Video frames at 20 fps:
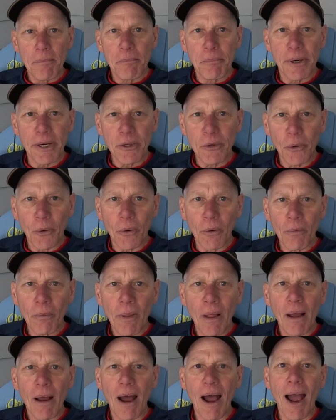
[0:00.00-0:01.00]
Pretty
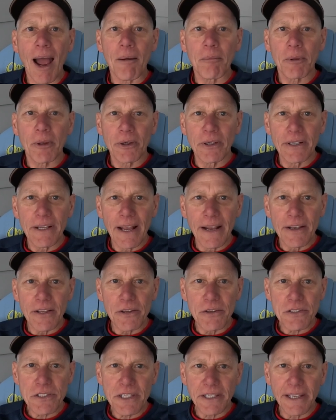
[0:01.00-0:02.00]
cool. I'm learning how to
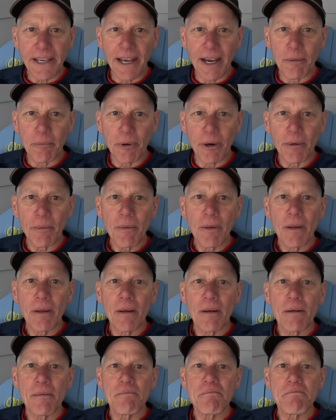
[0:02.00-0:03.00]
use the camera.
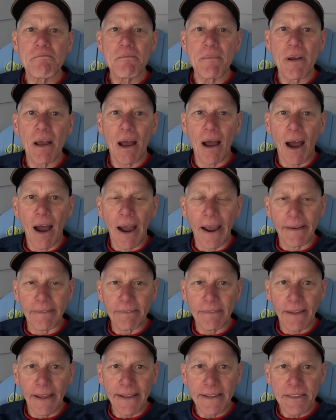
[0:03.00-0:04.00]
I
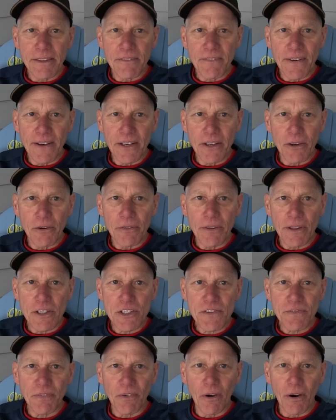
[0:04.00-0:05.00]
like the video
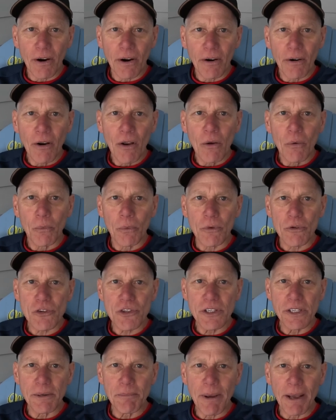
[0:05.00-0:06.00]
thus far. We'll
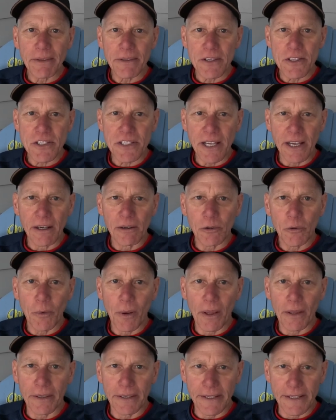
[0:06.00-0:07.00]
see about the sound
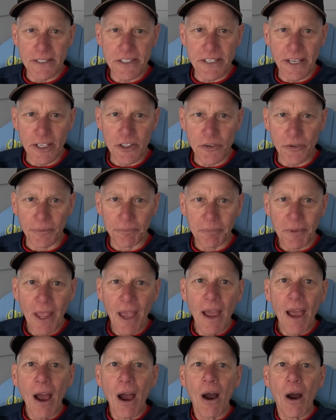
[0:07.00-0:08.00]
quality, etc.
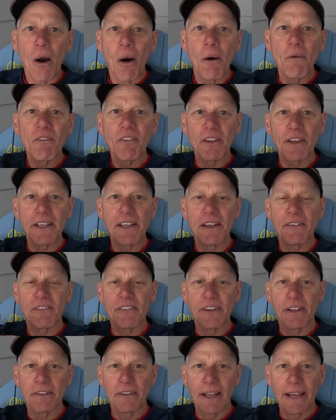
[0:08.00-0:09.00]
Hopefully, if
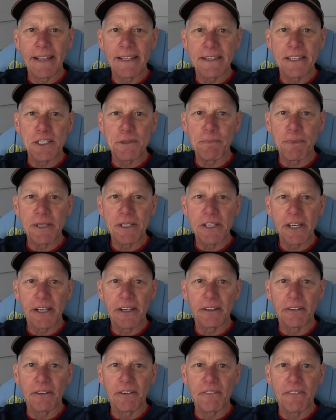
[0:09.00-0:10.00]
you like this
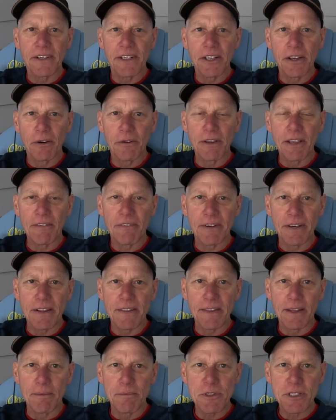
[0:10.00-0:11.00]
particular video, give it a
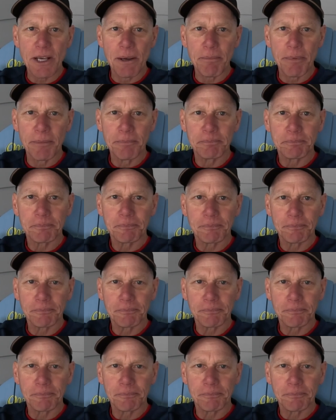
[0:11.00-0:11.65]
thumbs up.